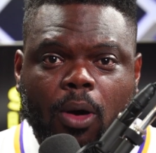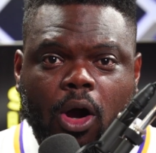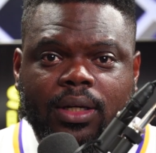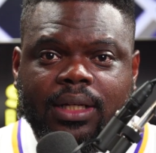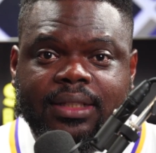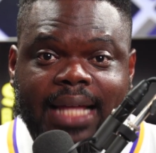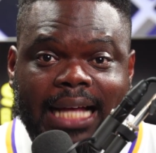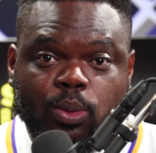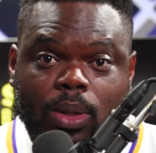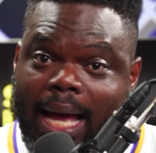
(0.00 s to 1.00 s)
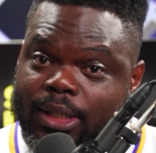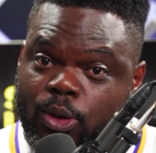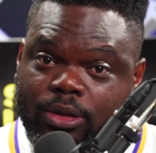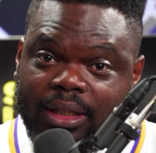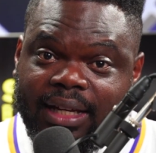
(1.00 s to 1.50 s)
part, that's what I
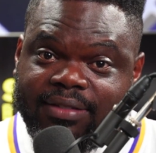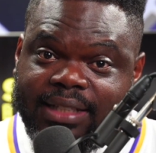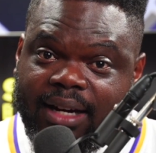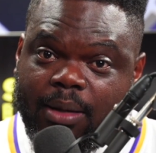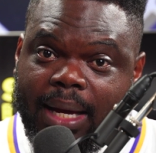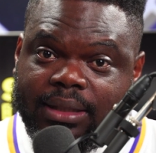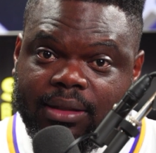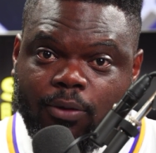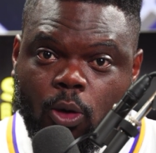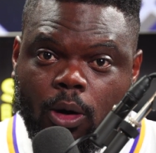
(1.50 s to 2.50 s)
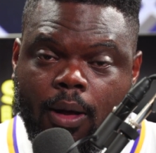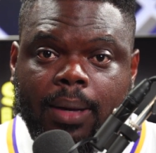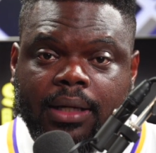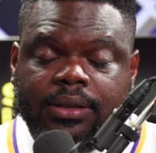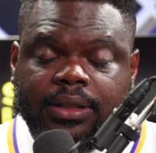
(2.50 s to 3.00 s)
use the left side of the basket for.
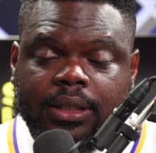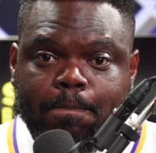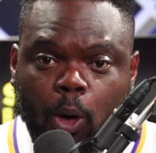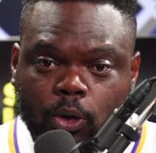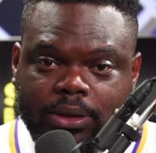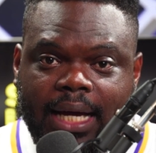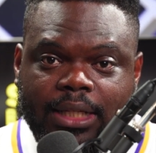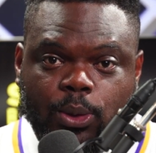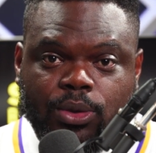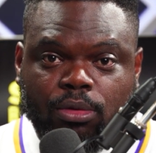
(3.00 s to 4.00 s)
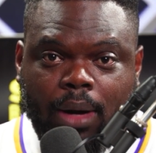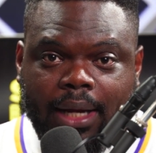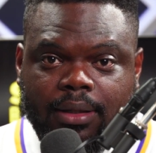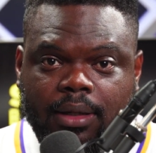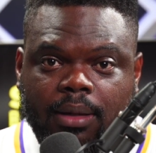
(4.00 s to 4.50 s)
But mostly I use the
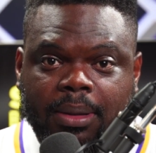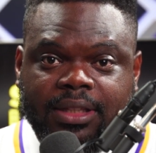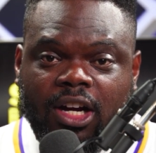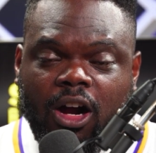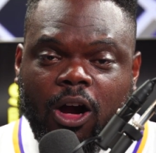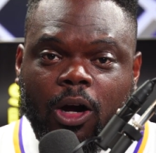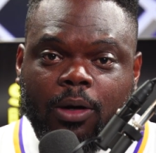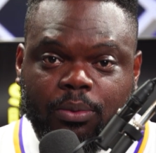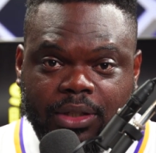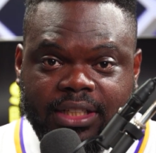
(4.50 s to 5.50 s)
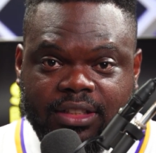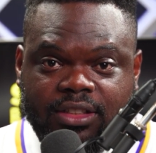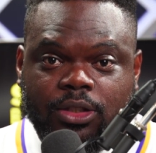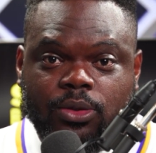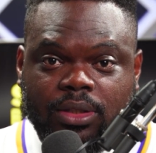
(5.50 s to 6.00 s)
right. But there are reasons
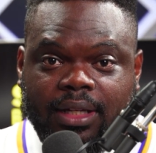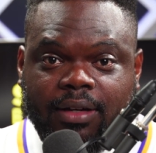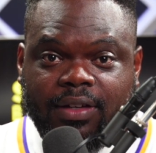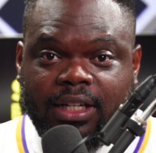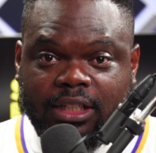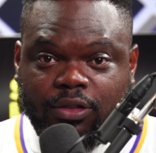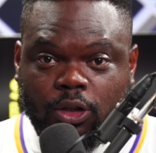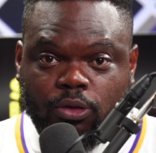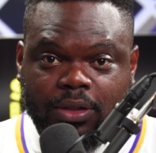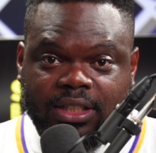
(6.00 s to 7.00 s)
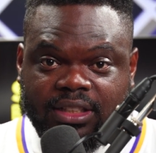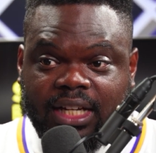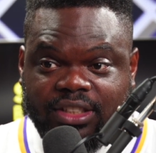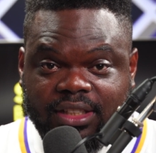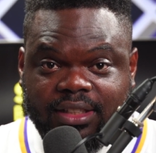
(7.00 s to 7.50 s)
to use the left, and it's for those reasons
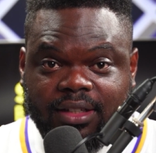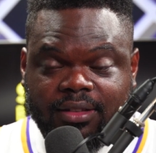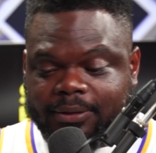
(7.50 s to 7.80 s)
I just said.